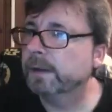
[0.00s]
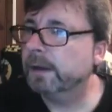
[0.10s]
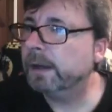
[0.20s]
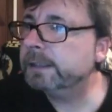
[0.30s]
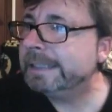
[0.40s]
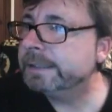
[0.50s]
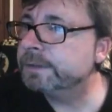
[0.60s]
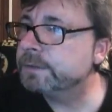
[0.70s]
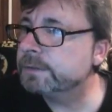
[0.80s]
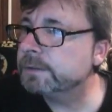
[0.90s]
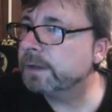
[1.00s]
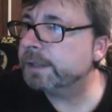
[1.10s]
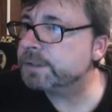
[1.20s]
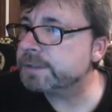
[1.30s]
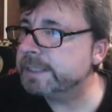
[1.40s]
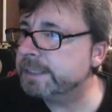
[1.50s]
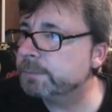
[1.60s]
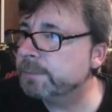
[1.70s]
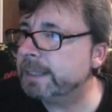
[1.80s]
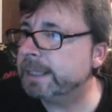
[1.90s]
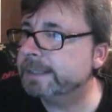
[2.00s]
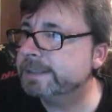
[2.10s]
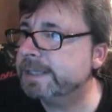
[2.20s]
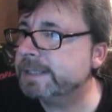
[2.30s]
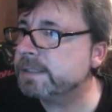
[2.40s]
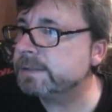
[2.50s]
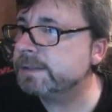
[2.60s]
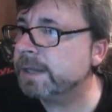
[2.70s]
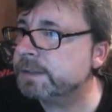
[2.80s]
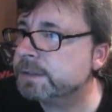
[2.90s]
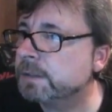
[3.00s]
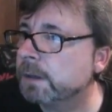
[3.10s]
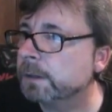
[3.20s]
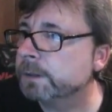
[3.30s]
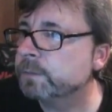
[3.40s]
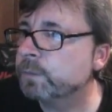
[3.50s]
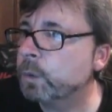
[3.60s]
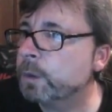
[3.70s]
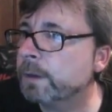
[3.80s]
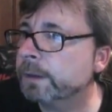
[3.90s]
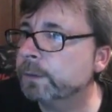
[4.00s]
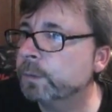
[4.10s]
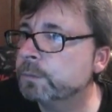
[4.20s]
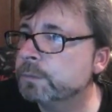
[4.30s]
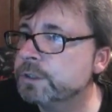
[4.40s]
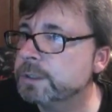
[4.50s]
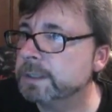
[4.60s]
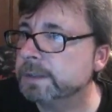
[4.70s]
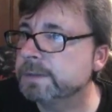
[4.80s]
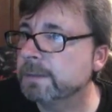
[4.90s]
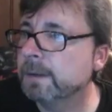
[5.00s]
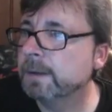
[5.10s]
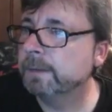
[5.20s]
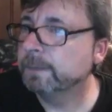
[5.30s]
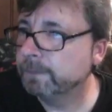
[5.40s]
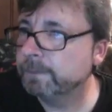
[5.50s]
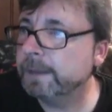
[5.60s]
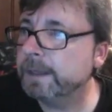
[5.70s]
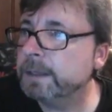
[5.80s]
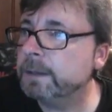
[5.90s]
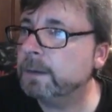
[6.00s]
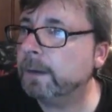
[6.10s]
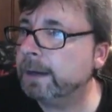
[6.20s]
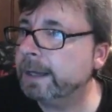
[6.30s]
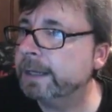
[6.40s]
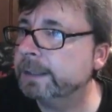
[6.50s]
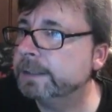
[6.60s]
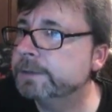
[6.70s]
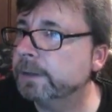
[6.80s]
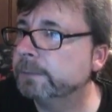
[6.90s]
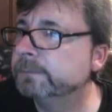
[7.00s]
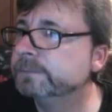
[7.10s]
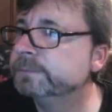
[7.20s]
I just need to make a decent test garden for my own machines. They are handy, Drum.